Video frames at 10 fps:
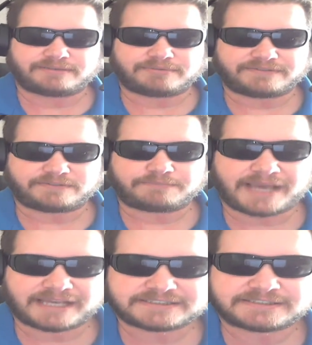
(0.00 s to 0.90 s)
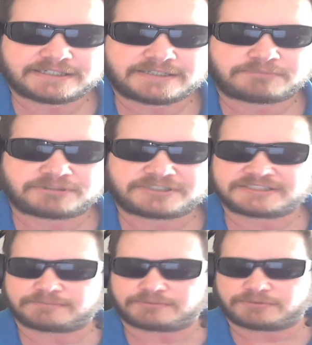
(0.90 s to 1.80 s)
believe a past
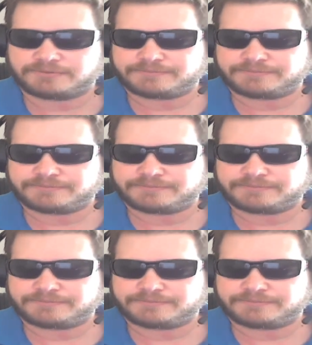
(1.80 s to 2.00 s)
participle.